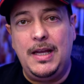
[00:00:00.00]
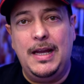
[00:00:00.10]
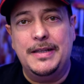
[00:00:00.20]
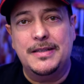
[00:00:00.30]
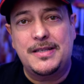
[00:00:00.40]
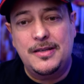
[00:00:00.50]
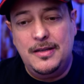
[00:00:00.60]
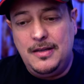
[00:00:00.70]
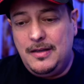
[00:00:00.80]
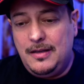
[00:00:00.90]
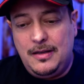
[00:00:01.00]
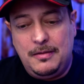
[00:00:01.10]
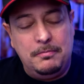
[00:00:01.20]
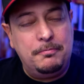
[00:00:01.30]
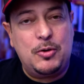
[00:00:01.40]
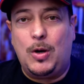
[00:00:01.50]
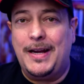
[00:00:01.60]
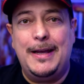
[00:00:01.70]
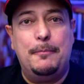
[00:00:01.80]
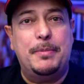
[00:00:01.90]
and it's
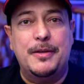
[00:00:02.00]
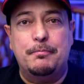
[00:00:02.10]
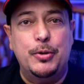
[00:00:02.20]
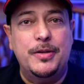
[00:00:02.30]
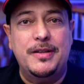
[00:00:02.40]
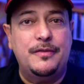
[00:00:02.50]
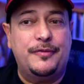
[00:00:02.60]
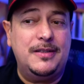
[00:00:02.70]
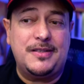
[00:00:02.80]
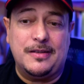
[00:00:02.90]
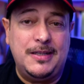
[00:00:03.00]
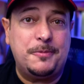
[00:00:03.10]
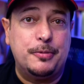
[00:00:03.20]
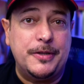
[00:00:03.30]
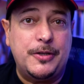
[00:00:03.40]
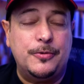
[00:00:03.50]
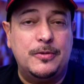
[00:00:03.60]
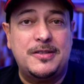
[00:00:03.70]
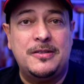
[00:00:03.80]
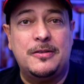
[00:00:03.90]
quite happy to burn that fat, so that's pretty
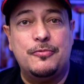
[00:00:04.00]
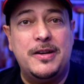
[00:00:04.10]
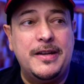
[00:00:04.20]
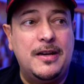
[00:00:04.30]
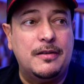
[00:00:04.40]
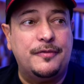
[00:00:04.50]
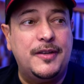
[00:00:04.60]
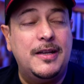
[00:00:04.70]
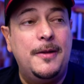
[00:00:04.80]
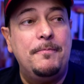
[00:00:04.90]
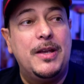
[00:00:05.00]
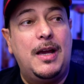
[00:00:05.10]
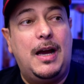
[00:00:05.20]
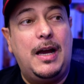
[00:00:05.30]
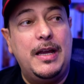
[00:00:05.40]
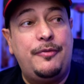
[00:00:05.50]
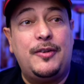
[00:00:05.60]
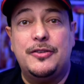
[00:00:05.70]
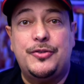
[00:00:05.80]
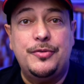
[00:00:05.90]
cool. It's not running out of fat. If
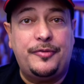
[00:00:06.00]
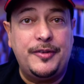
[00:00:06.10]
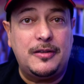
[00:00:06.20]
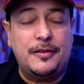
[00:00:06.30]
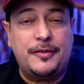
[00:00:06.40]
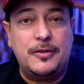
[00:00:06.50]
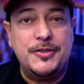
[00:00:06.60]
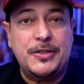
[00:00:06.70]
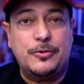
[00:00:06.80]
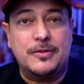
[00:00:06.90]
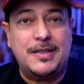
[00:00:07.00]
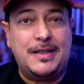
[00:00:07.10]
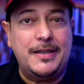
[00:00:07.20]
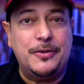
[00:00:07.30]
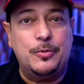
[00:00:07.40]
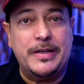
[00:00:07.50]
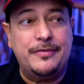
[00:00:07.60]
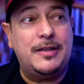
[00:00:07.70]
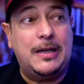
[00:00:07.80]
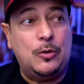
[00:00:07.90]
I do feel lethargic or tired or
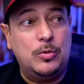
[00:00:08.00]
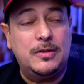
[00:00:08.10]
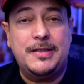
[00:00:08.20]
whatever, I will